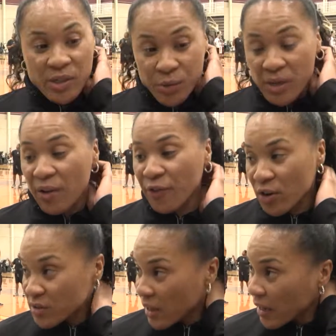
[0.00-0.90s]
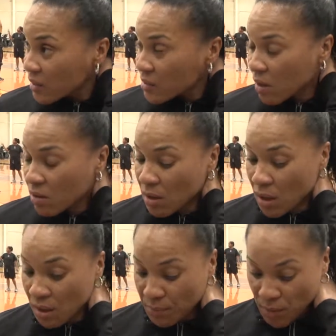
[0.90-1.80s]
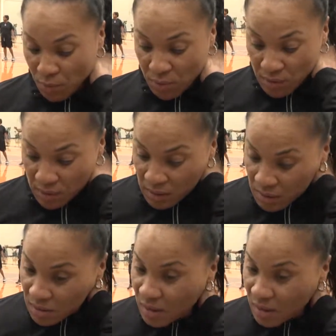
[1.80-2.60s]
this was our first day, so um, it was,